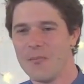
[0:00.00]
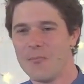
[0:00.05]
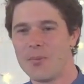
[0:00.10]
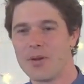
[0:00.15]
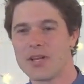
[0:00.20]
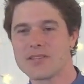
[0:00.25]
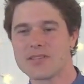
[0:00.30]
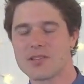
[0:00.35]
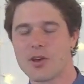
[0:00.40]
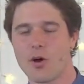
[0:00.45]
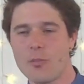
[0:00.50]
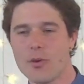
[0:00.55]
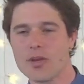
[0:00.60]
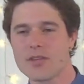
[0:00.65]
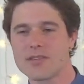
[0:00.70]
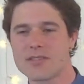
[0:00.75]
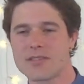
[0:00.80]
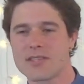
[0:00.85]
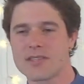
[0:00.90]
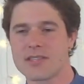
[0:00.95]
But it's
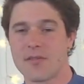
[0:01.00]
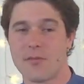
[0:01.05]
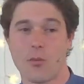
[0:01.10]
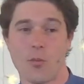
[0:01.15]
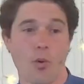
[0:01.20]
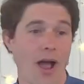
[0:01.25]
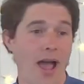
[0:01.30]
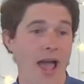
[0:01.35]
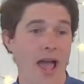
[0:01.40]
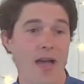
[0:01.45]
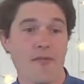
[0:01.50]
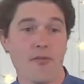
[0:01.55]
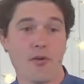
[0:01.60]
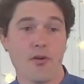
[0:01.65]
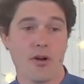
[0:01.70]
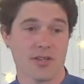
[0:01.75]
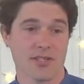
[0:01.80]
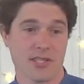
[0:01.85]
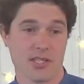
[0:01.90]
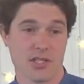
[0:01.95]
almost as if whatever
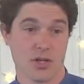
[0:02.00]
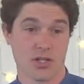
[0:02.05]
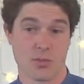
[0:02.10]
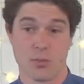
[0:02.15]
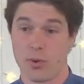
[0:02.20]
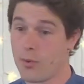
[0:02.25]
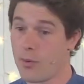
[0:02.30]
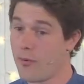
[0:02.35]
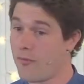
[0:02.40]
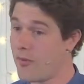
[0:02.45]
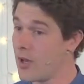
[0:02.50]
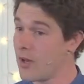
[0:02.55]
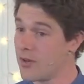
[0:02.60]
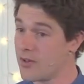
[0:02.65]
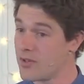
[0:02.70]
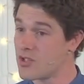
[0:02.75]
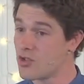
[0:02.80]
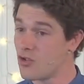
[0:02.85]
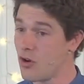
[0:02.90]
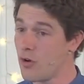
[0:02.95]
our situation, whether we're feeling in
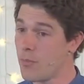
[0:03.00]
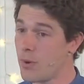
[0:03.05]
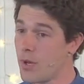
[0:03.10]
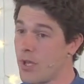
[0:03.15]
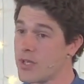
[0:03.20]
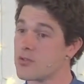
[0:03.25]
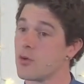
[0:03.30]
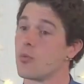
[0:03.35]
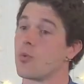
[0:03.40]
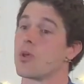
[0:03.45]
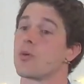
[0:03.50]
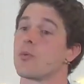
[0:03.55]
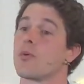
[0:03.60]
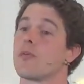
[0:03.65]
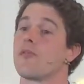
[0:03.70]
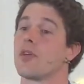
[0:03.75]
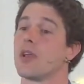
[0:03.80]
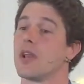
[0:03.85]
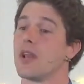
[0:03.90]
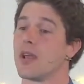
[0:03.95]
a strong place or whether we're
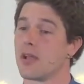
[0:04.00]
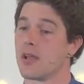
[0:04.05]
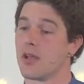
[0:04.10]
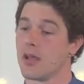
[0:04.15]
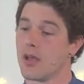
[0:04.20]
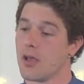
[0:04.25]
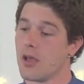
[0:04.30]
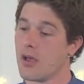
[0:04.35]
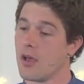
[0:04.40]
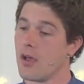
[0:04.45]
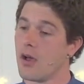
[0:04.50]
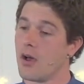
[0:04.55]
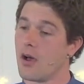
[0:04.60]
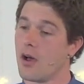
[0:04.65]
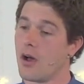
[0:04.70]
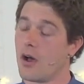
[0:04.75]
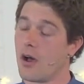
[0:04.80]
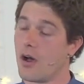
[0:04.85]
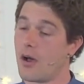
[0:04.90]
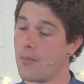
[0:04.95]
feeling
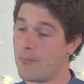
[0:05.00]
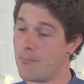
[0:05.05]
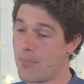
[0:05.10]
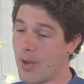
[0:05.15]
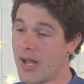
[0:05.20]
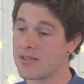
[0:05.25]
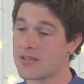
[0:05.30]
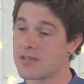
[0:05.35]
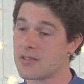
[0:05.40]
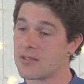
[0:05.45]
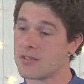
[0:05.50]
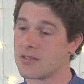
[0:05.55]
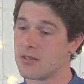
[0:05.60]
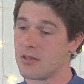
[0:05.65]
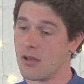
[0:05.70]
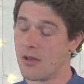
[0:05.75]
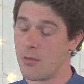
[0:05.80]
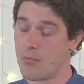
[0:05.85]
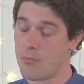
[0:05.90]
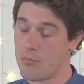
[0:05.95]
I'm battered,
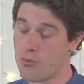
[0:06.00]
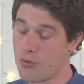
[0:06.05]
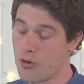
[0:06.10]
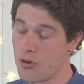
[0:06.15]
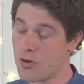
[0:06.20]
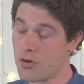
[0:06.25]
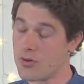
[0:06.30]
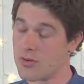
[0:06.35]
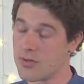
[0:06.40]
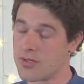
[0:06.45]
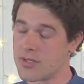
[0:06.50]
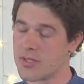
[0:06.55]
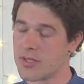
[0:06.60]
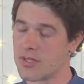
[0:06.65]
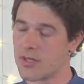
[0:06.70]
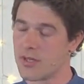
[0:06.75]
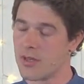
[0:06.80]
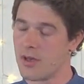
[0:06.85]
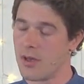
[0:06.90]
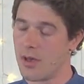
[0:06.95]
I'm bruised,
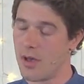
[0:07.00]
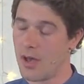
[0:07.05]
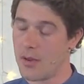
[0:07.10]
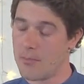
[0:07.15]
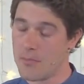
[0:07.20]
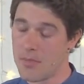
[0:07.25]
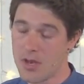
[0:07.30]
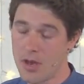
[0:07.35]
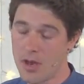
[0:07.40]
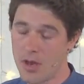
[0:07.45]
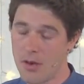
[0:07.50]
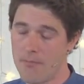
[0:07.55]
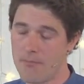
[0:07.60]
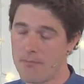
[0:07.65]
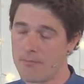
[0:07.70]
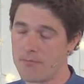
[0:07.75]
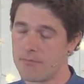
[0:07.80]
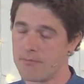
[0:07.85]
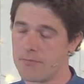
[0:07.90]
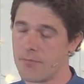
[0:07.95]
I'm
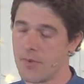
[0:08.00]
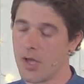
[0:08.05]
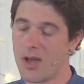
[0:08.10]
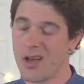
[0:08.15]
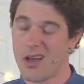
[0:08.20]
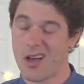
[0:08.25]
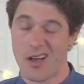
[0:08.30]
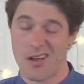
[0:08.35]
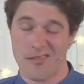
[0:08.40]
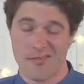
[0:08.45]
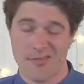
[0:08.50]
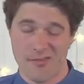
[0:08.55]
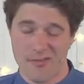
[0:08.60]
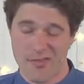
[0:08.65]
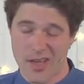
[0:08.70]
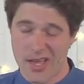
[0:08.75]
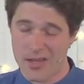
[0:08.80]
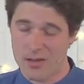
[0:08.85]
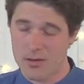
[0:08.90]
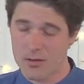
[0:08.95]
numb, I've
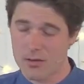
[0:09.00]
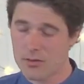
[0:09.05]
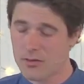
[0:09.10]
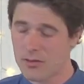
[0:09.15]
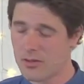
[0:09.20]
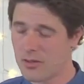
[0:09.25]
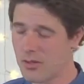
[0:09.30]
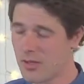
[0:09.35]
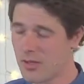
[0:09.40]
failed,